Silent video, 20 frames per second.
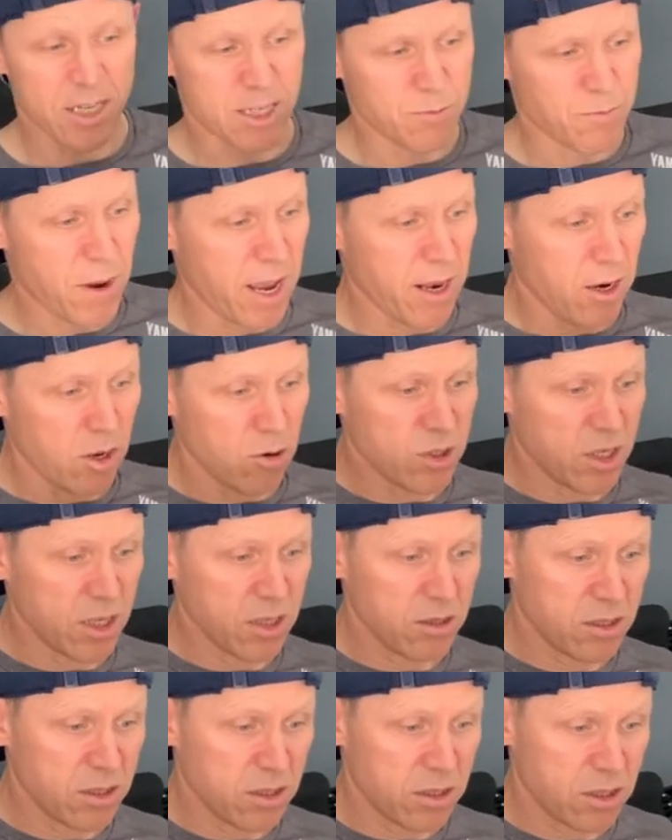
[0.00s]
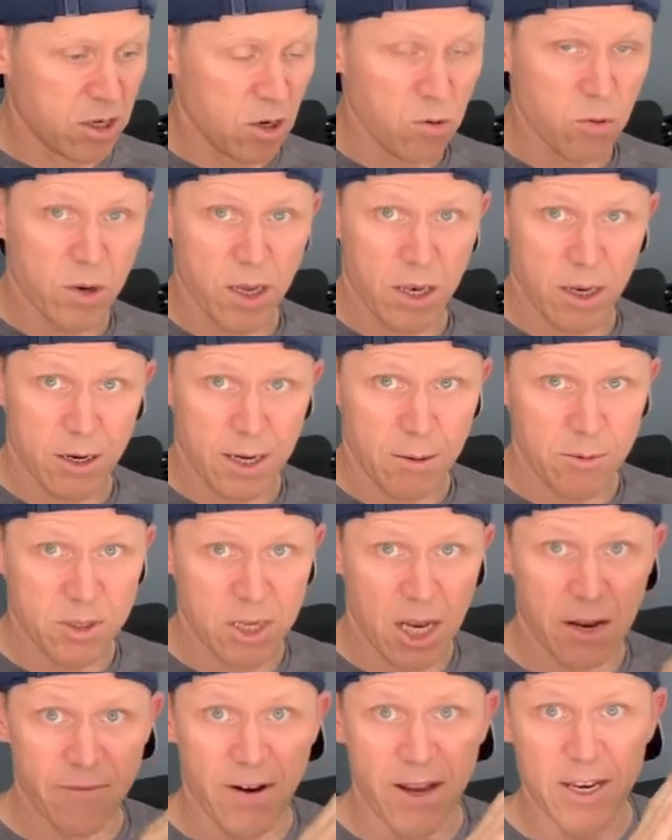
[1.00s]
despite losing two kilograms
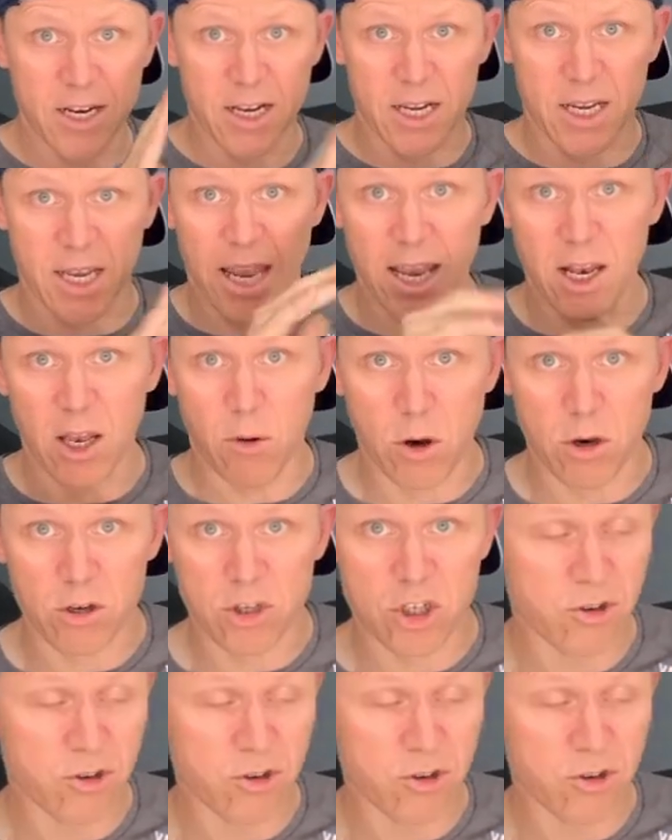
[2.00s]
there, I've added a kilo on